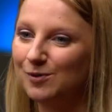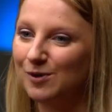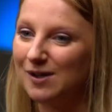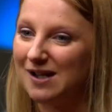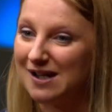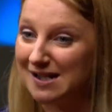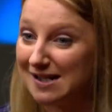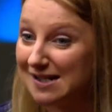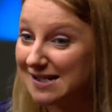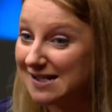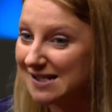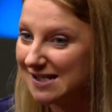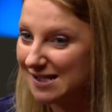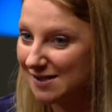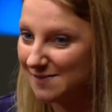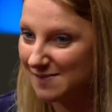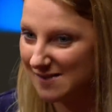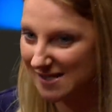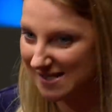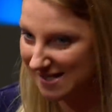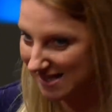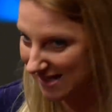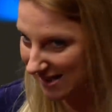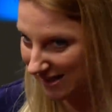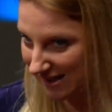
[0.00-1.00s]
put into the
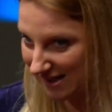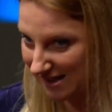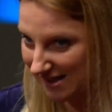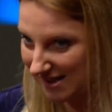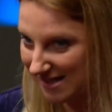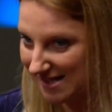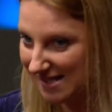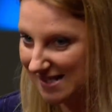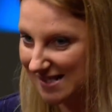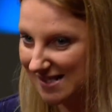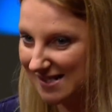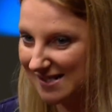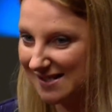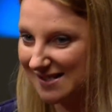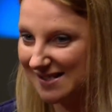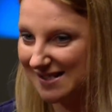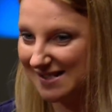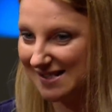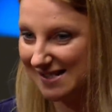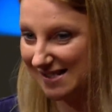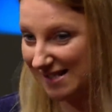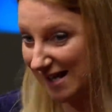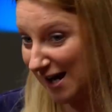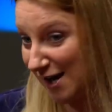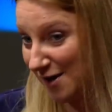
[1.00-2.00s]
business to
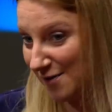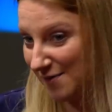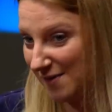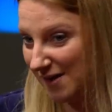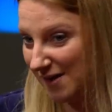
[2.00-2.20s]
start